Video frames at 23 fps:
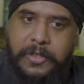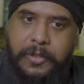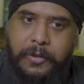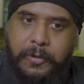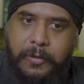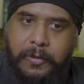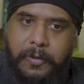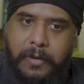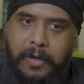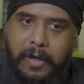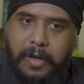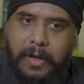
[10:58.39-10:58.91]

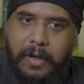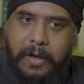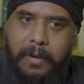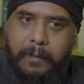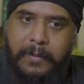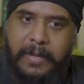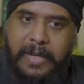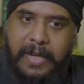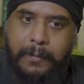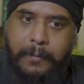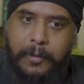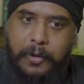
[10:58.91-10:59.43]
to
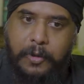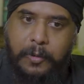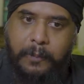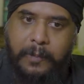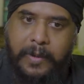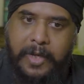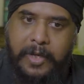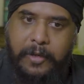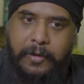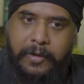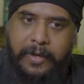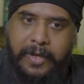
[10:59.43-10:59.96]
be able to
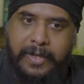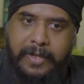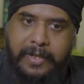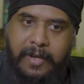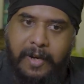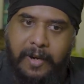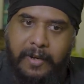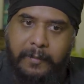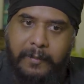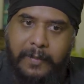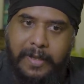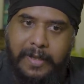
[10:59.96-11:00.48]
pay your credit
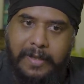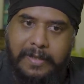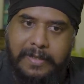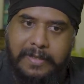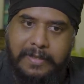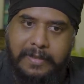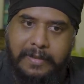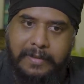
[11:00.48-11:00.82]
card bills.